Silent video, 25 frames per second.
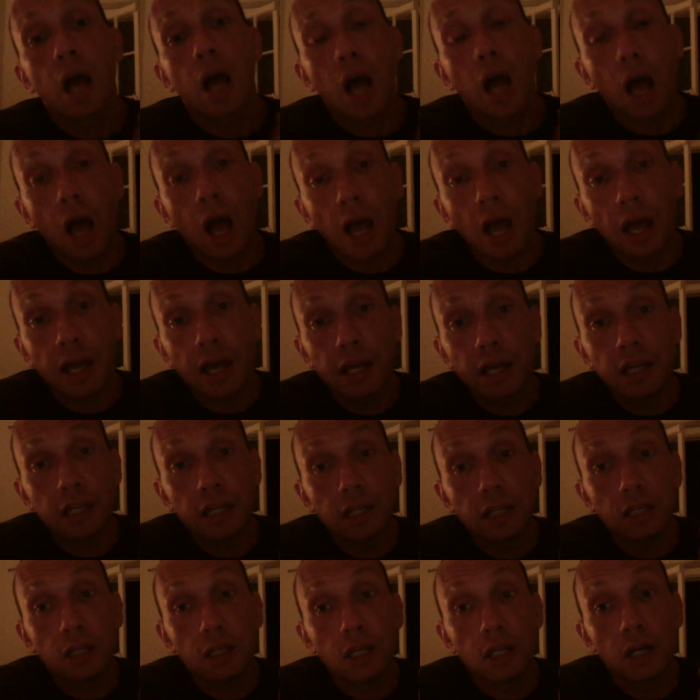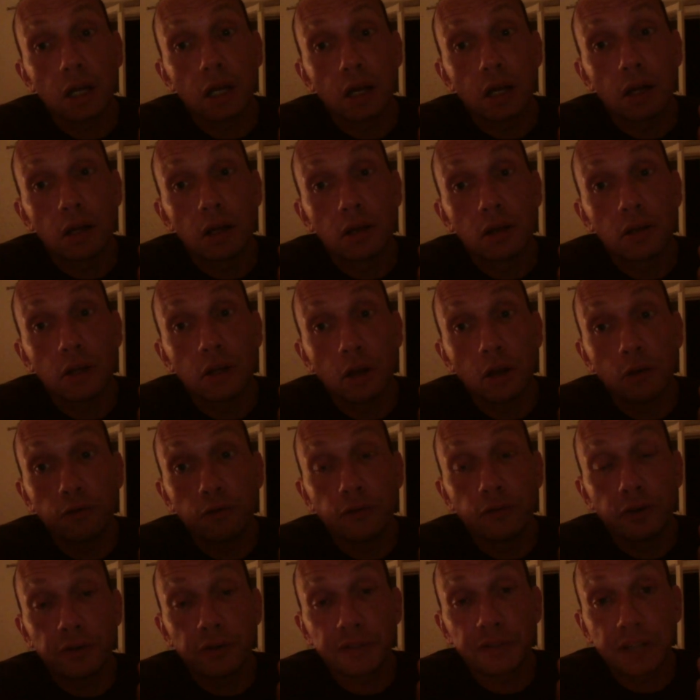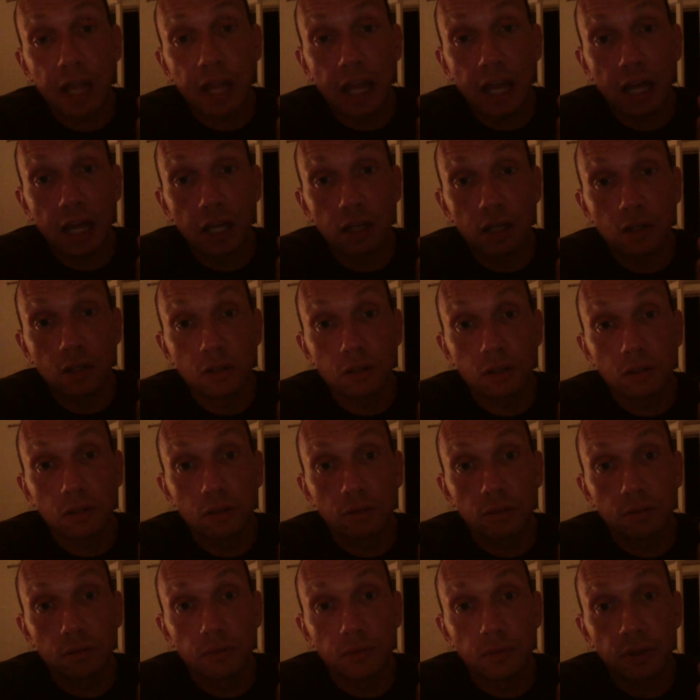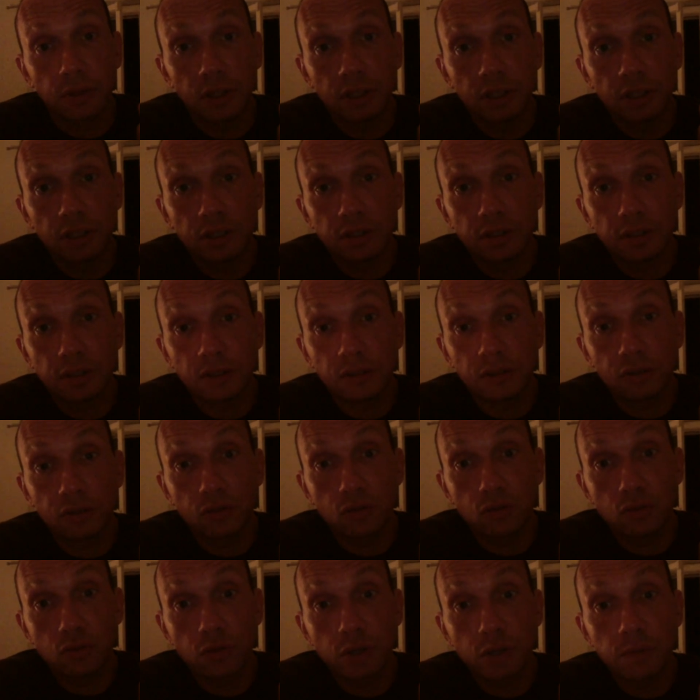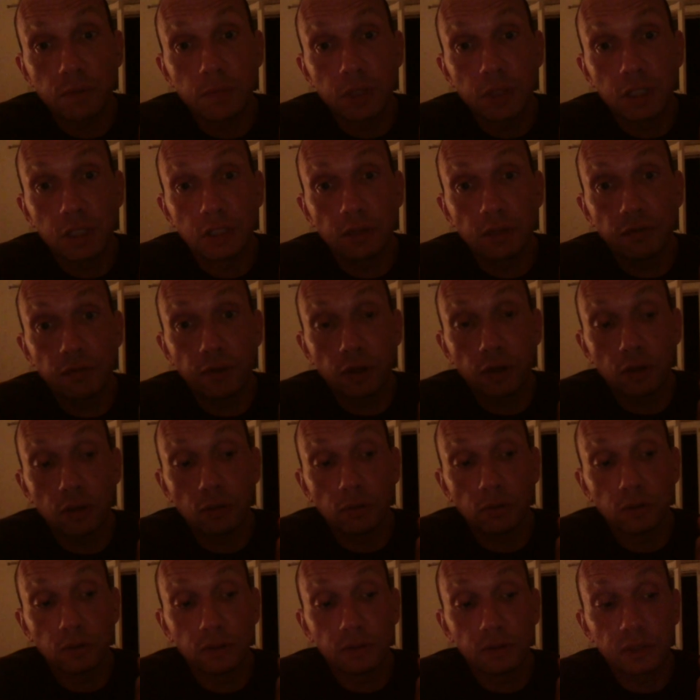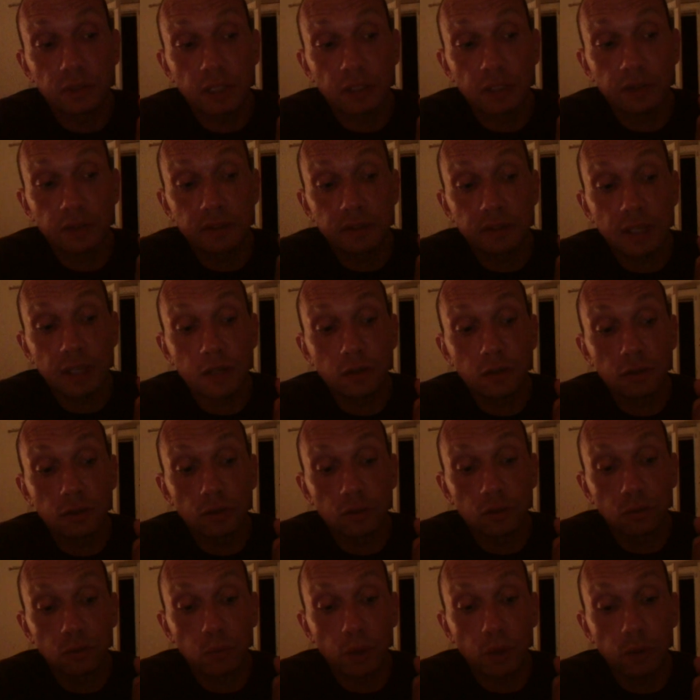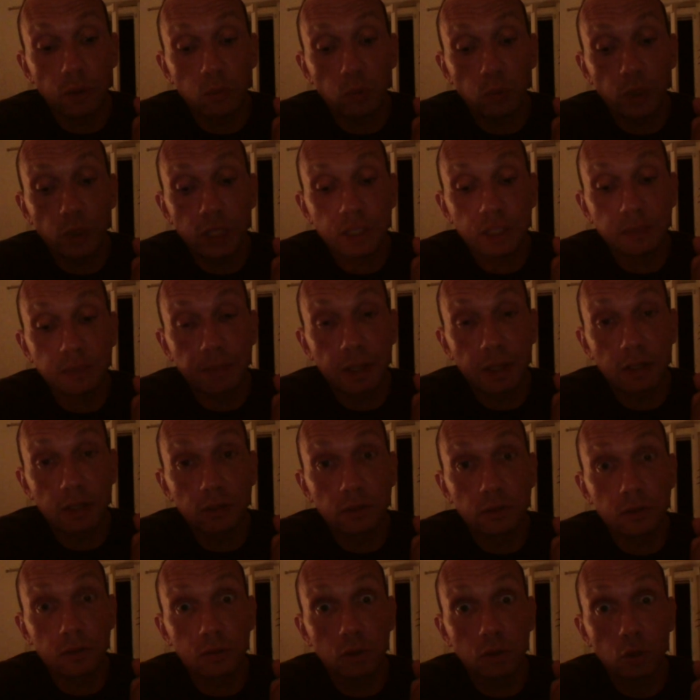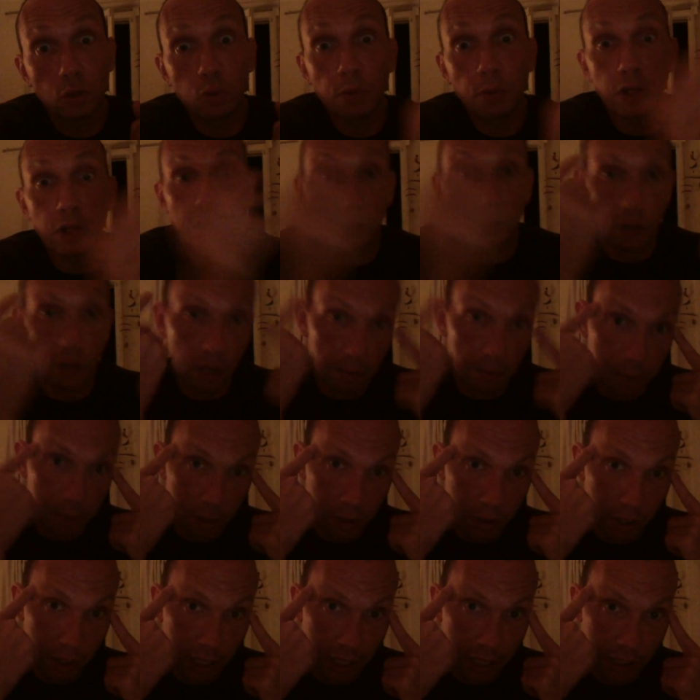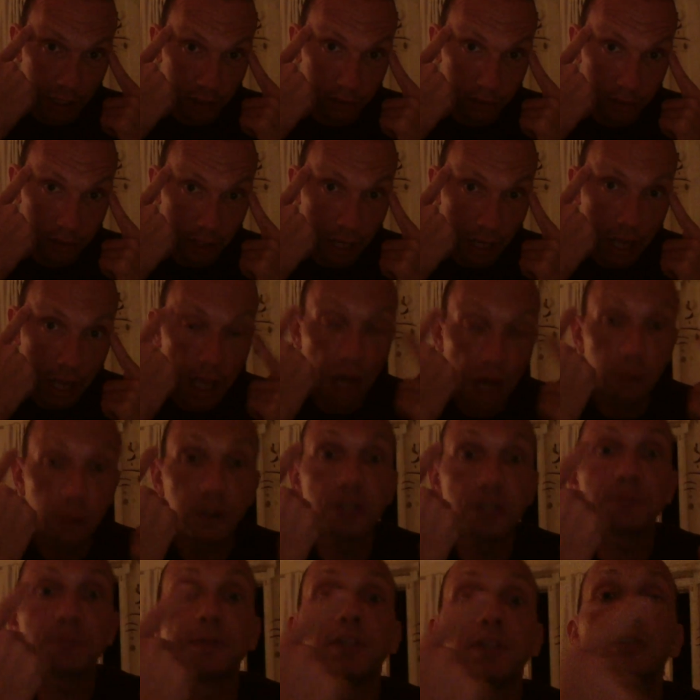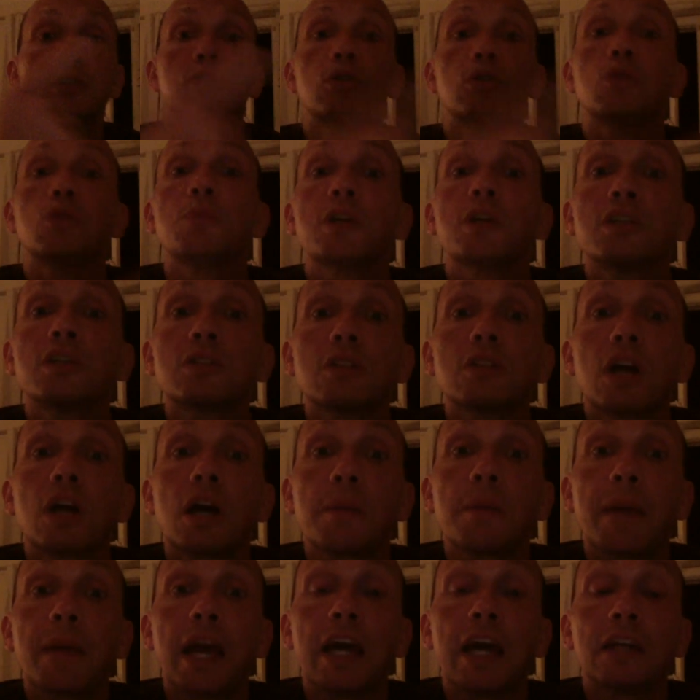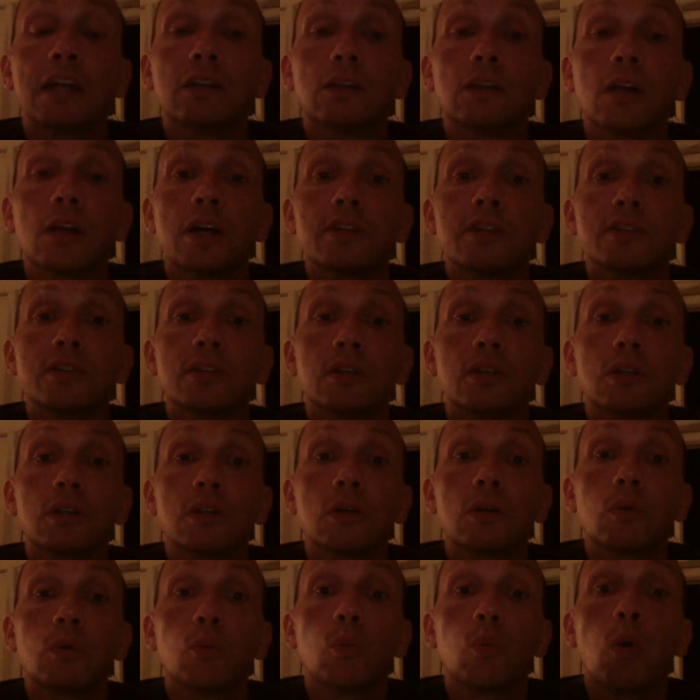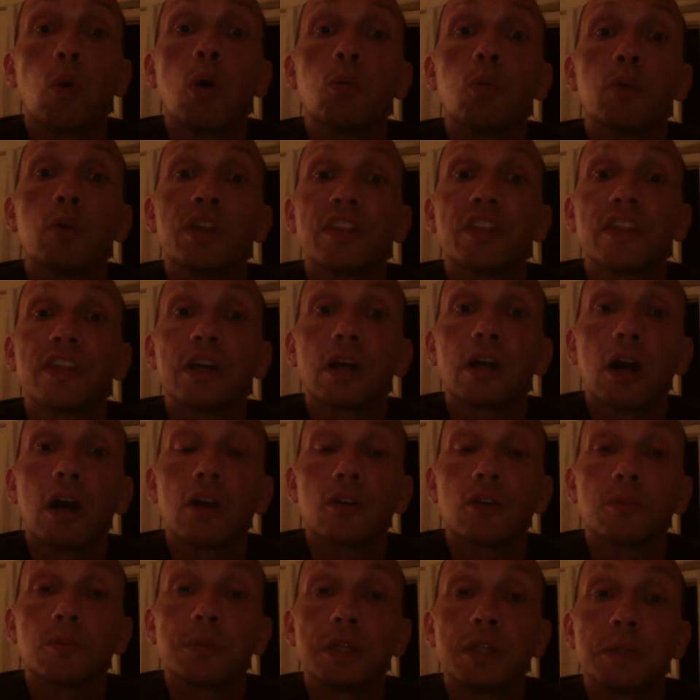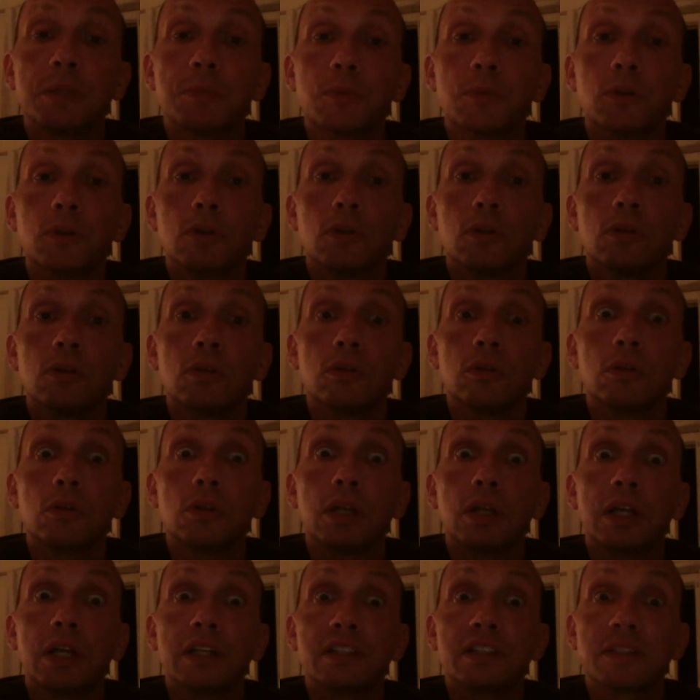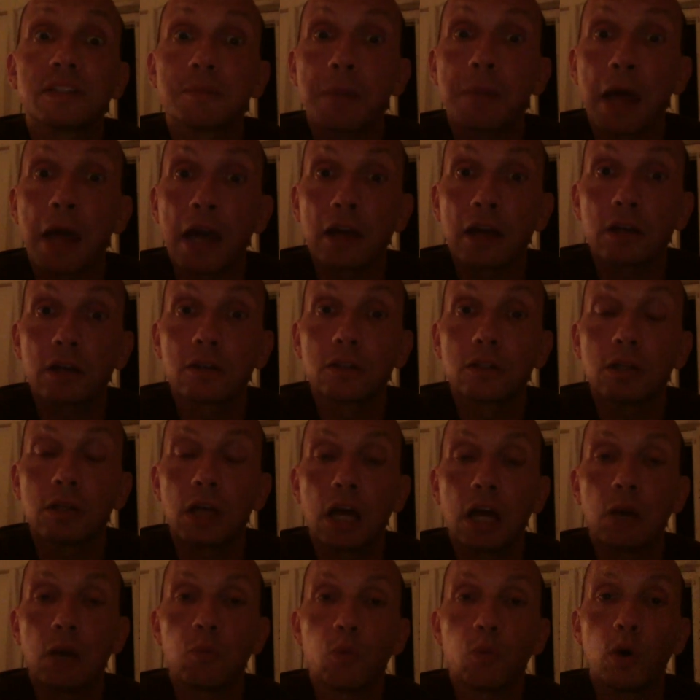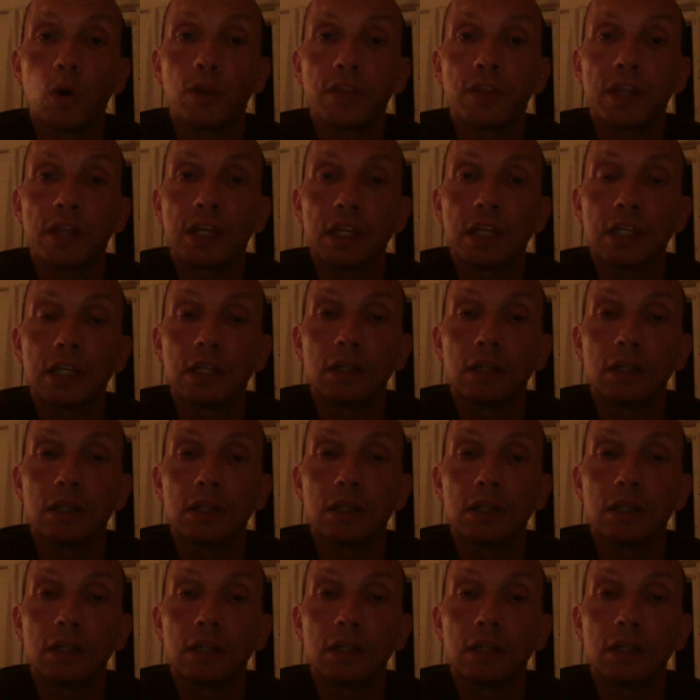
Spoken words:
I know firsthand that it is extremely difficult to stay centered when we spend too much time in our heads and we spend too much time analyzing what we think other people expect and what they